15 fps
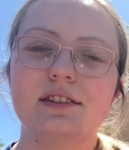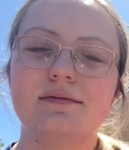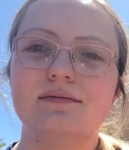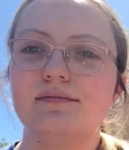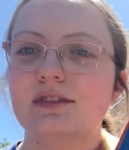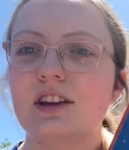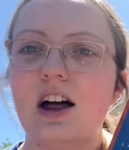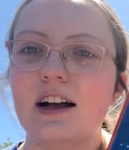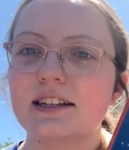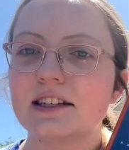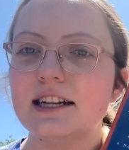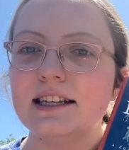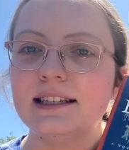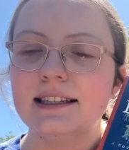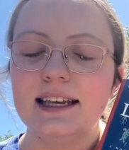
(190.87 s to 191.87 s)
lost
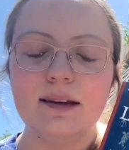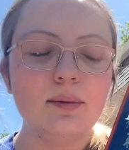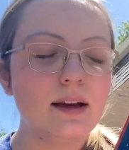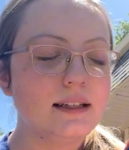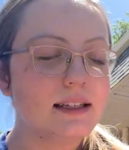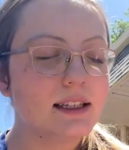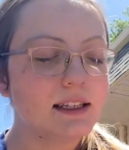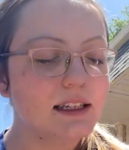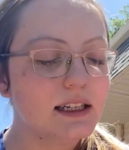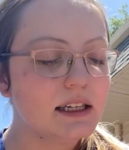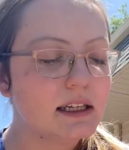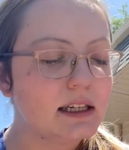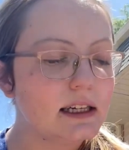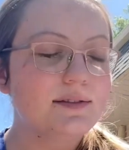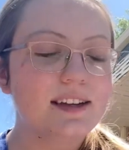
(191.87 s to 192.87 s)
at sea,
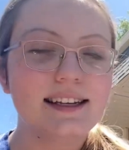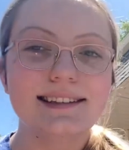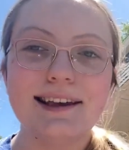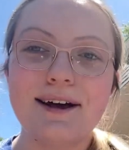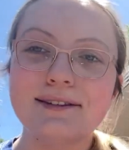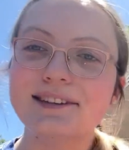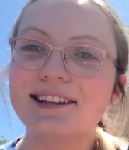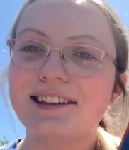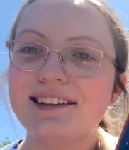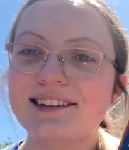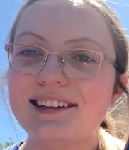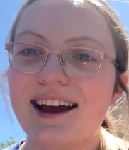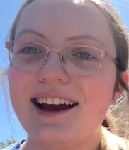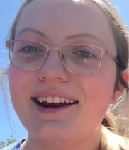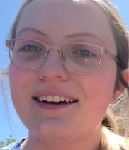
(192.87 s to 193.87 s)
basically. It sounds like the
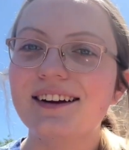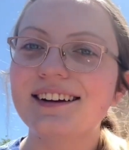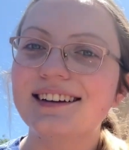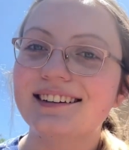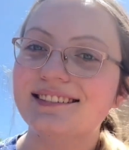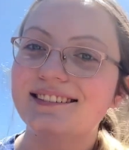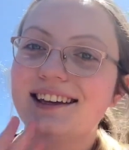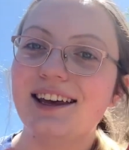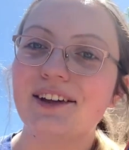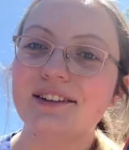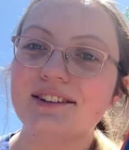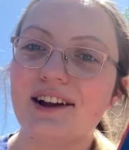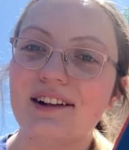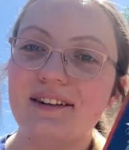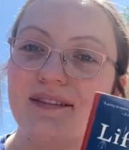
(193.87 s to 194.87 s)
tiger
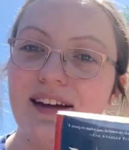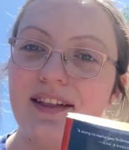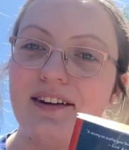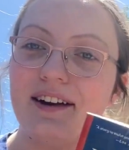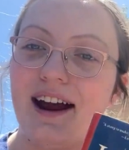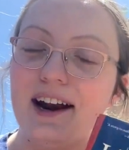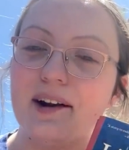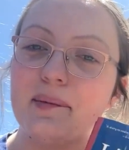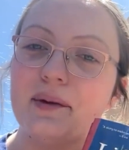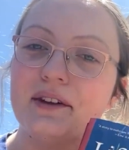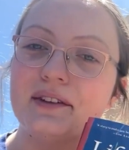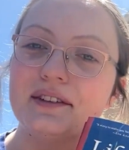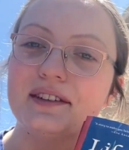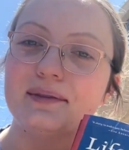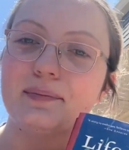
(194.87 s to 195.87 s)
kills all of the other
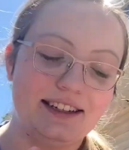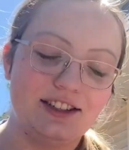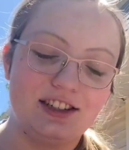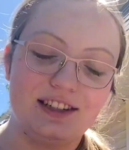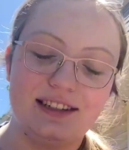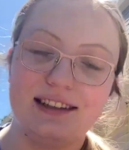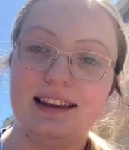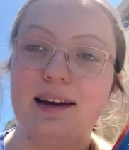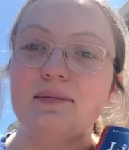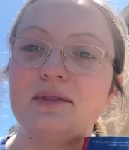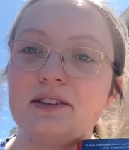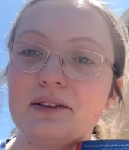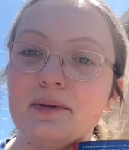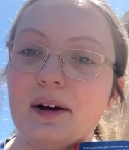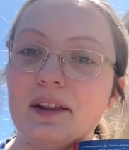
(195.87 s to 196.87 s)
animals. It's just them
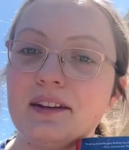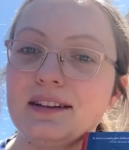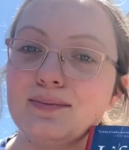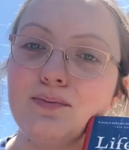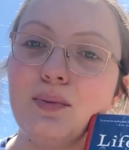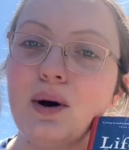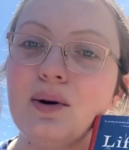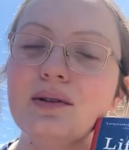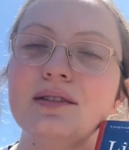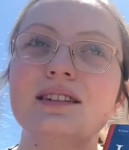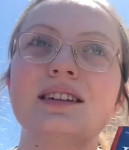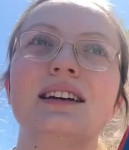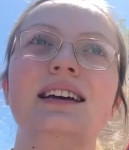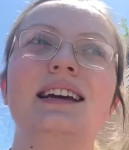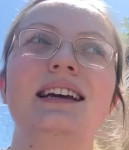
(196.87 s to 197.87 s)
two on this
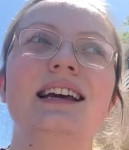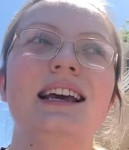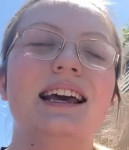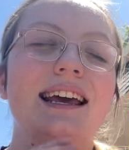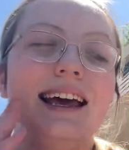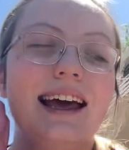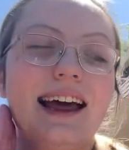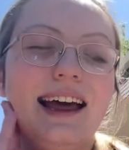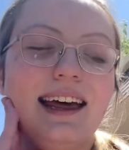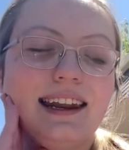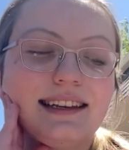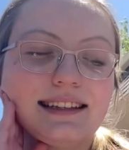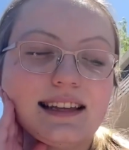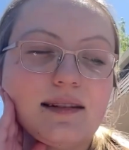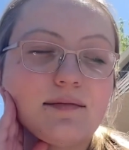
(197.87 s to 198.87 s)
boat and
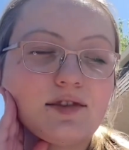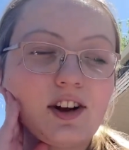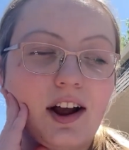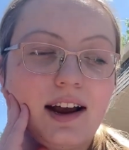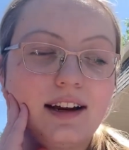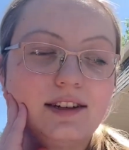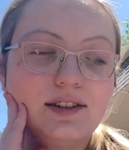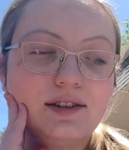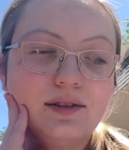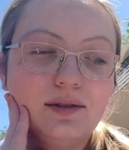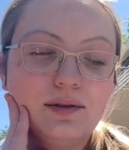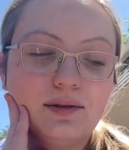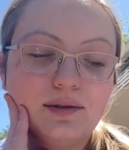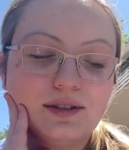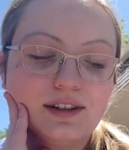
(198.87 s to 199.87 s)
it's them trying
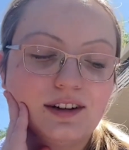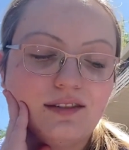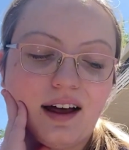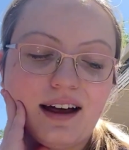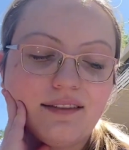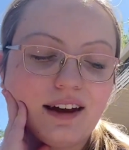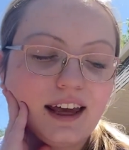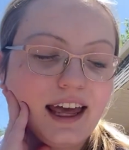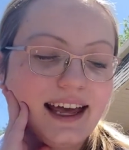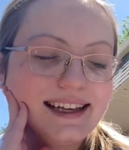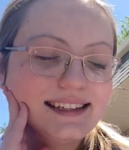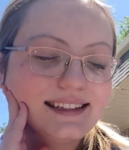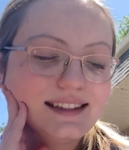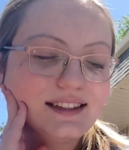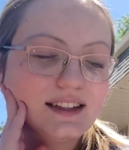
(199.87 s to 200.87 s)
to survive, I
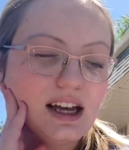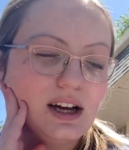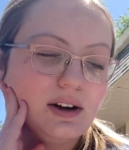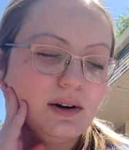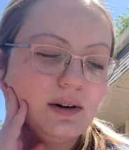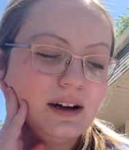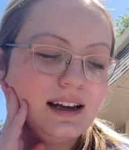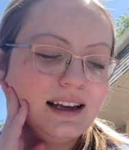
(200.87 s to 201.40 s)
guess. So